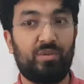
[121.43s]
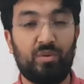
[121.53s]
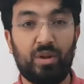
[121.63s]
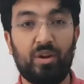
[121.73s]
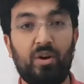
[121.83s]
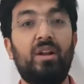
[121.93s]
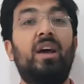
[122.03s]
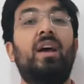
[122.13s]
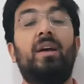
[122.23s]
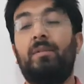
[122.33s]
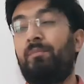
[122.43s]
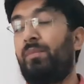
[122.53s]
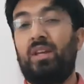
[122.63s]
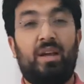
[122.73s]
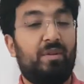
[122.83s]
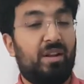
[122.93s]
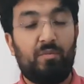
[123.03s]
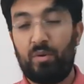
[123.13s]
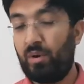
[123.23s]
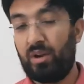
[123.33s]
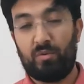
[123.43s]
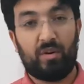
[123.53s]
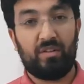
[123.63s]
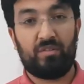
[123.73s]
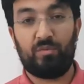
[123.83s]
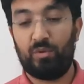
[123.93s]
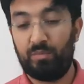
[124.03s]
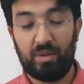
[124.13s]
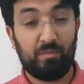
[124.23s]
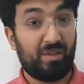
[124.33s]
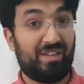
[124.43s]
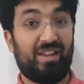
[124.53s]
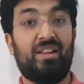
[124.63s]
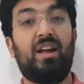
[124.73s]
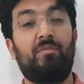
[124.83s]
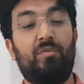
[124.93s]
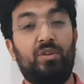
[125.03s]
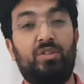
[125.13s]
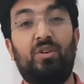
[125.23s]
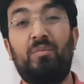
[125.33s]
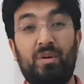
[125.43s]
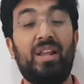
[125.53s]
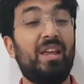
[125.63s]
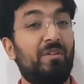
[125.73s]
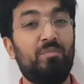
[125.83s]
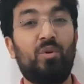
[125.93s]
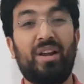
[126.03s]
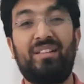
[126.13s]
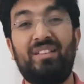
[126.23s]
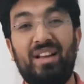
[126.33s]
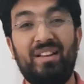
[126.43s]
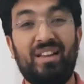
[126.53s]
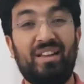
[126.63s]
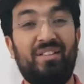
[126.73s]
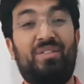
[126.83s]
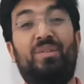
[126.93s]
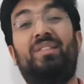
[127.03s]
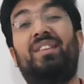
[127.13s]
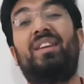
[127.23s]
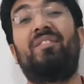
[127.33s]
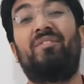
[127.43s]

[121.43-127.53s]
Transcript: going on. I mean, every one of us would be missing that for sure. But even more exciting is to see